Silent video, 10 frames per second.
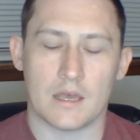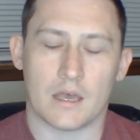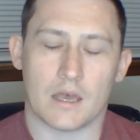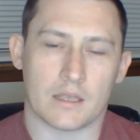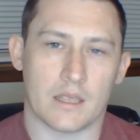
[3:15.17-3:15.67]

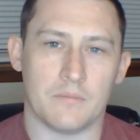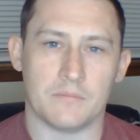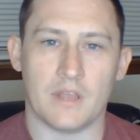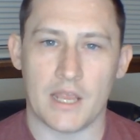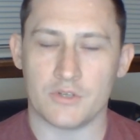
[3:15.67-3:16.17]
I came
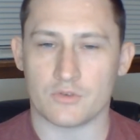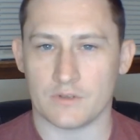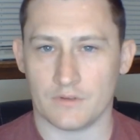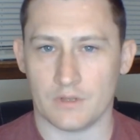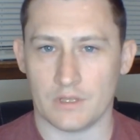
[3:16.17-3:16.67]

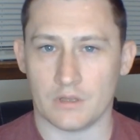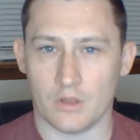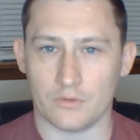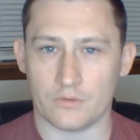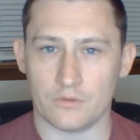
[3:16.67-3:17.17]
dangerously
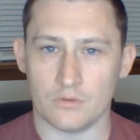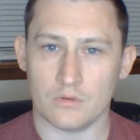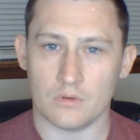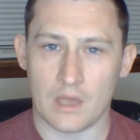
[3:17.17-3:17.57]
close to